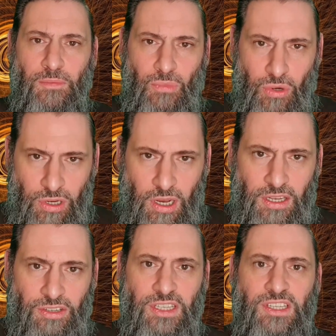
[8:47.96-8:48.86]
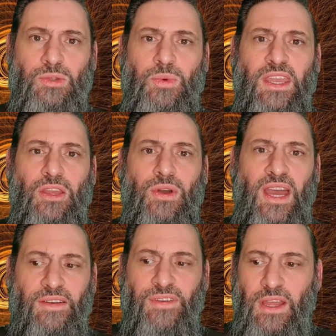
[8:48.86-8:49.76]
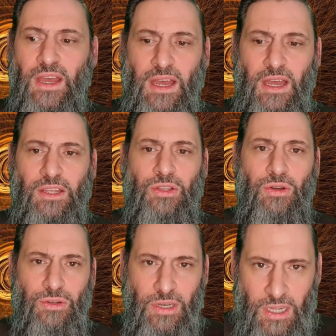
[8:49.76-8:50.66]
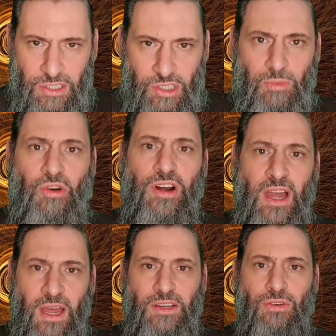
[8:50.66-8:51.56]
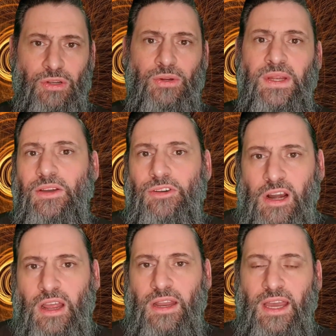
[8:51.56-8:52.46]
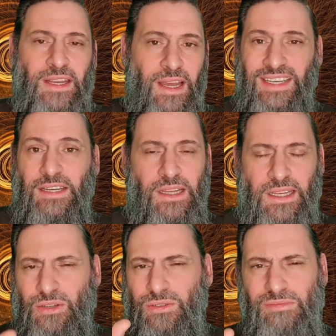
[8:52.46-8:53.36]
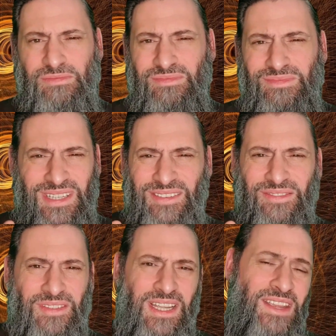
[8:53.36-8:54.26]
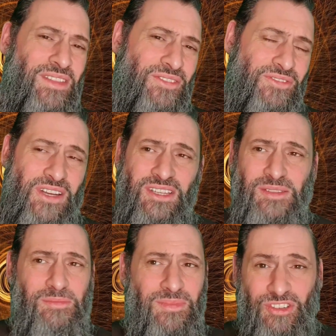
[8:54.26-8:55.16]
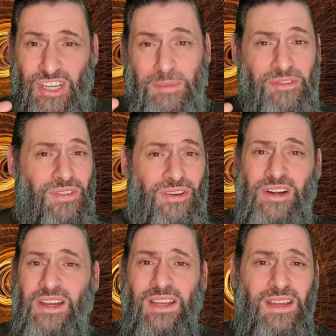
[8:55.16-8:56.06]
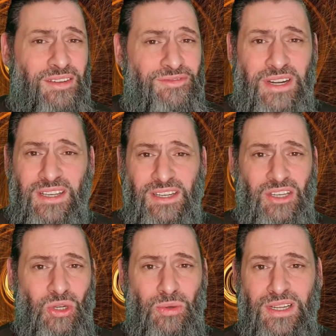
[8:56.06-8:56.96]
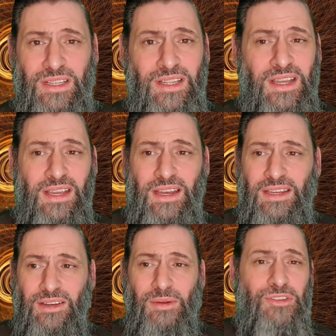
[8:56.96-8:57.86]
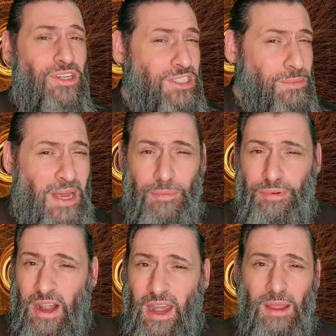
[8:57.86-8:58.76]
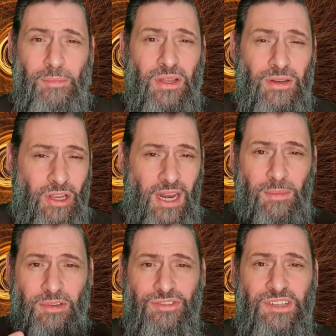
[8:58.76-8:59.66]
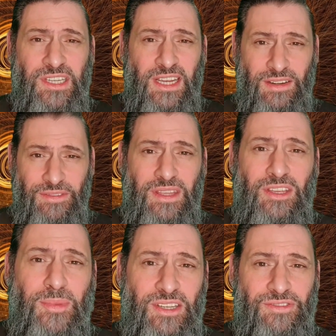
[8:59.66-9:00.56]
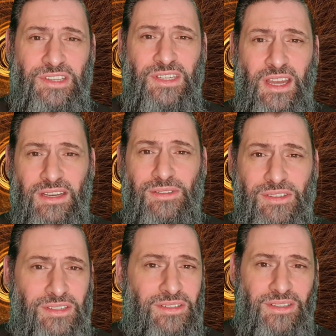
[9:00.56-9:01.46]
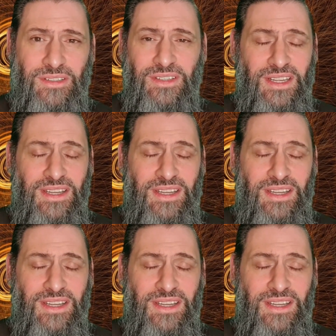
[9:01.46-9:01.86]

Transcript: got more knowledge. This is when you have, learned some Quran. You don't know any Quran. I didn't. I knew even the first chapter of the Quran, I really didn't know well. I was just about praying, but not able to recite everything you're meant to recite. I was just,